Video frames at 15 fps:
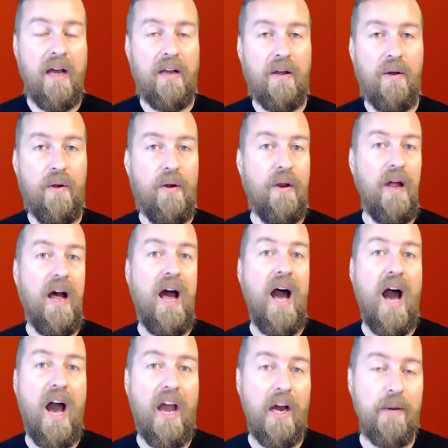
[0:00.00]
earn a
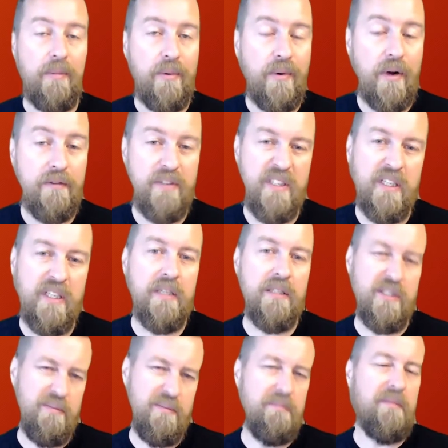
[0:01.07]
higher profit.
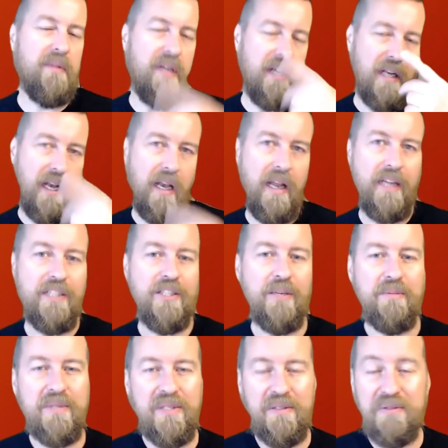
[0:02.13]
So it links
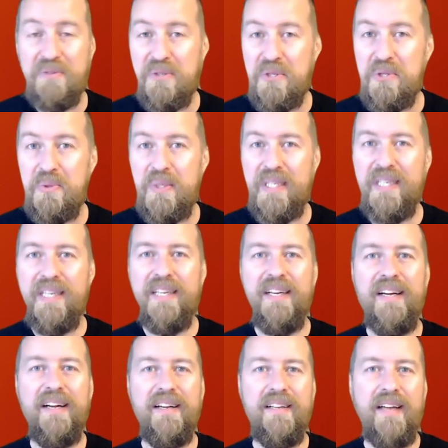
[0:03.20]
up to the first one
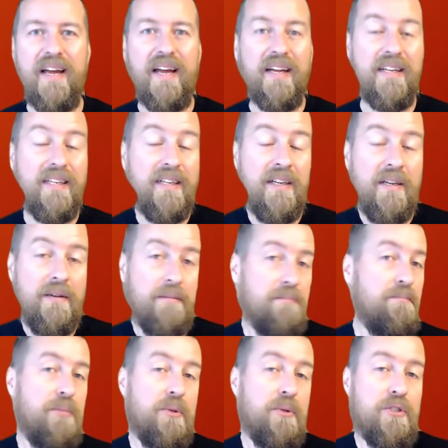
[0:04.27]
and
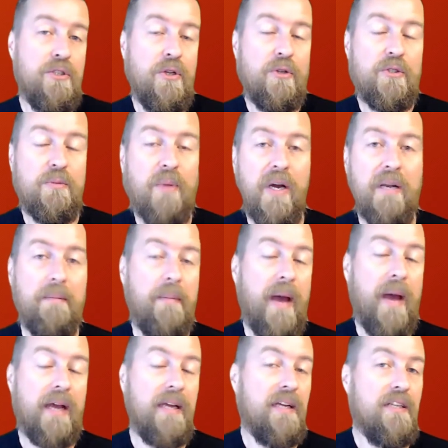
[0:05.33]
push those money
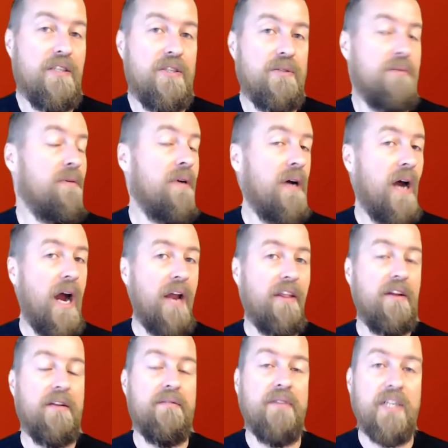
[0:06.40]
back into either
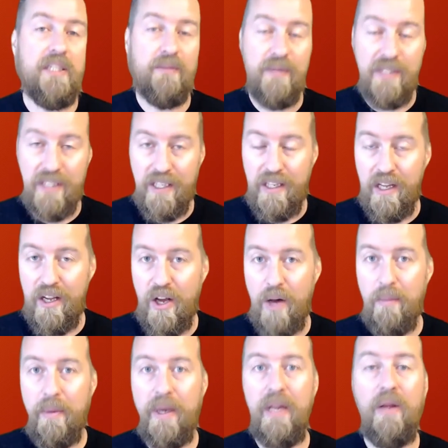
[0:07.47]
investments in the
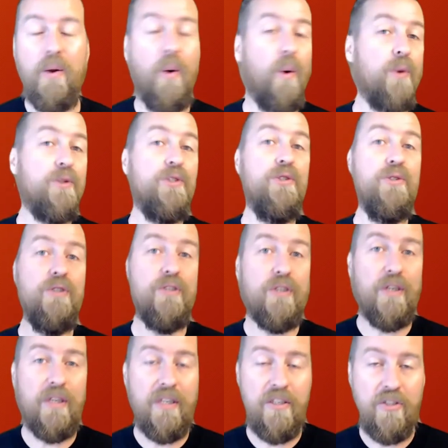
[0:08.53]
company or to
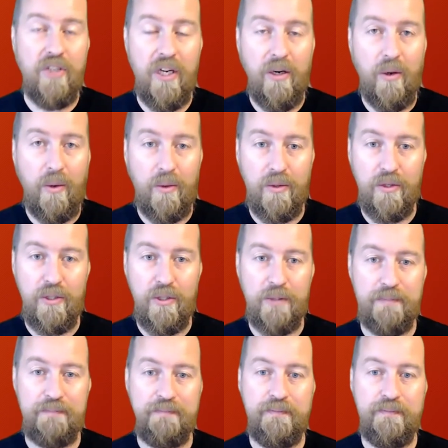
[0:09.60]
your shareholders.